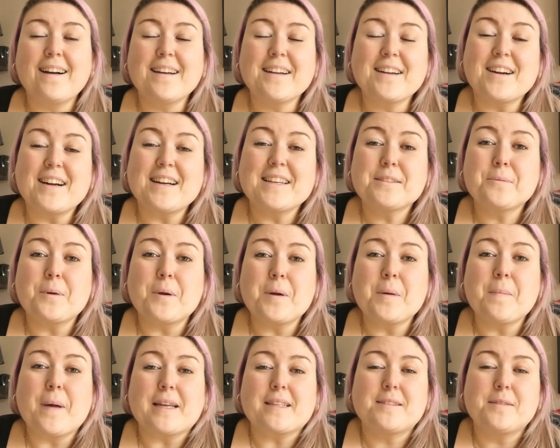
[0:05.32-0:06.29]
Hi guys,
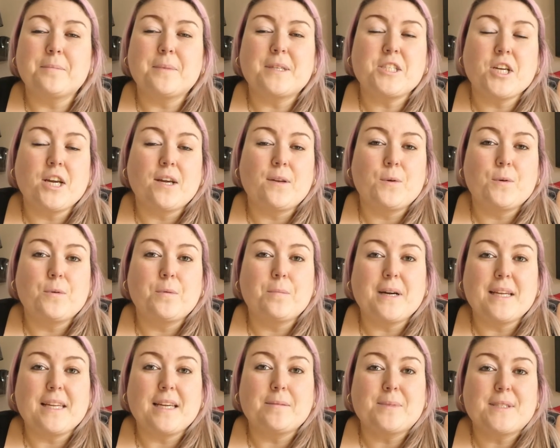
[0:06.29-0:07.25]
welcome back to my channel.
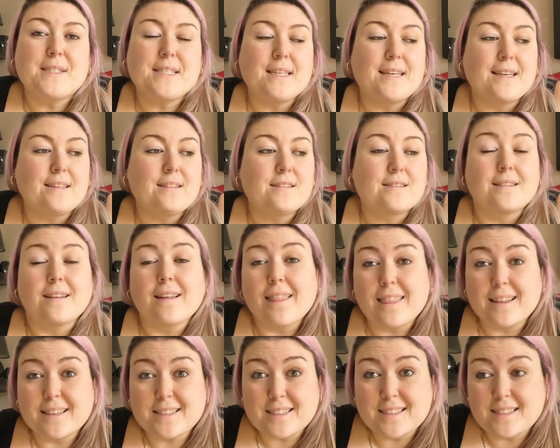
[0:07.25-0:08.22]
My name's Denise,
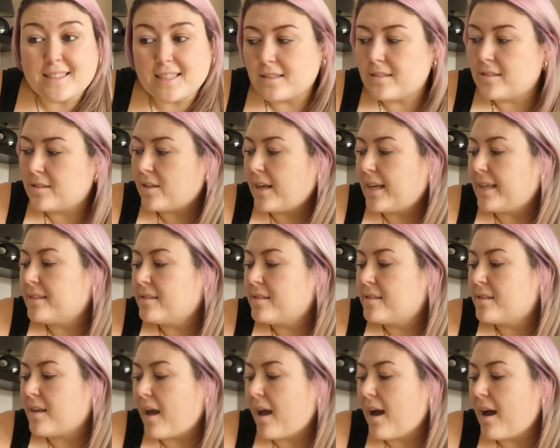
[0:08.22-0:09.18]
this is Dear
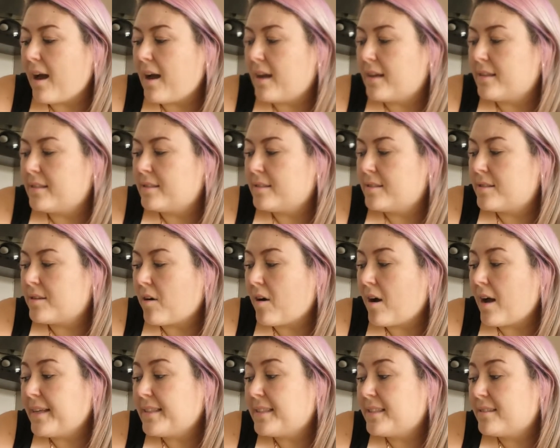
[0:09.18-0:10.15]
Designs, and
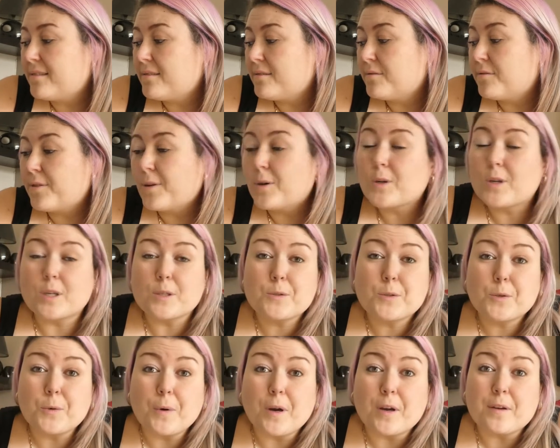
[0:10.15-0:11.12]
I didn't vlog
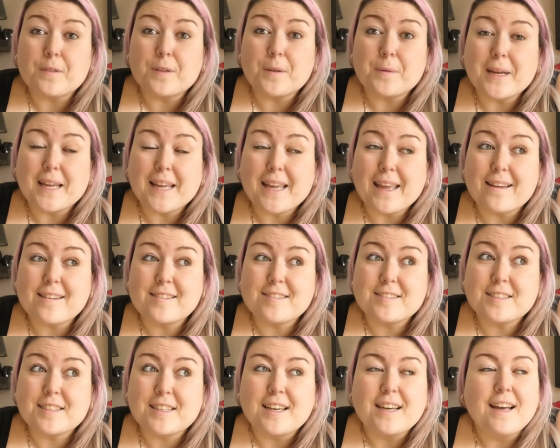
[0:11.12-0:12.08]
at all over the
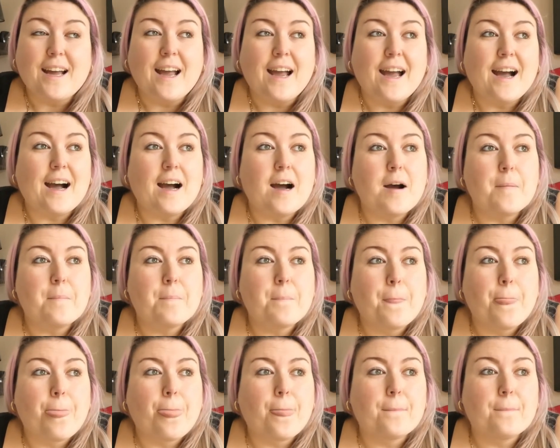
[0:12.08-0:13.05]
weekend.
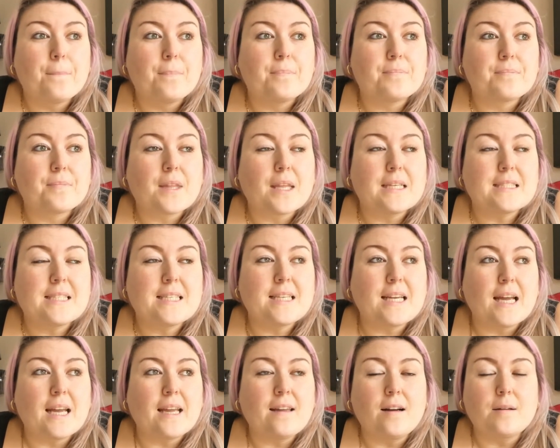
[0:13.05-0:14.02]

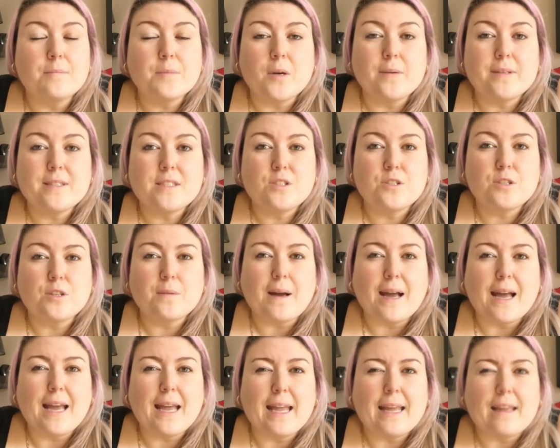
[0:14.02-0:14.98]
Today I'm going to do
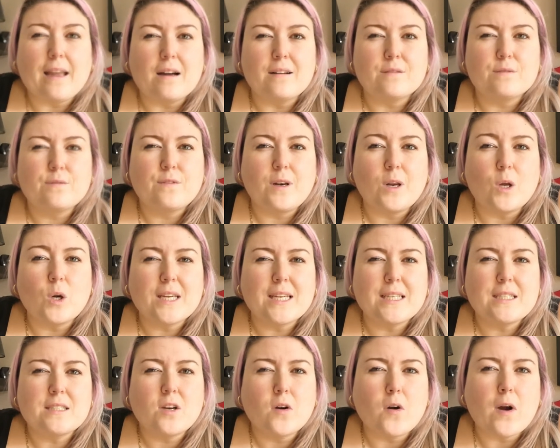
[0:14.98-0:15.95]
a
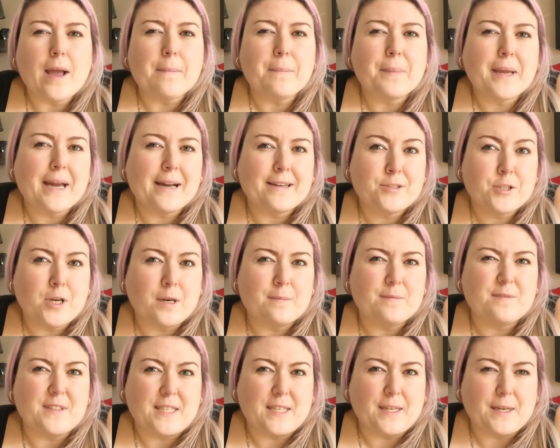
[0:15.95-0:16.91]
vloggy type
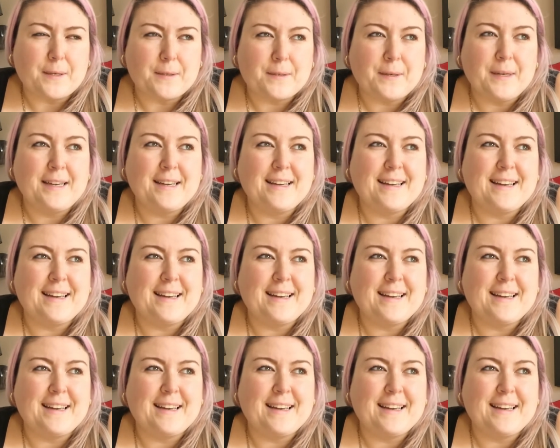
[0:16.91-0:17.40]
catch-up video.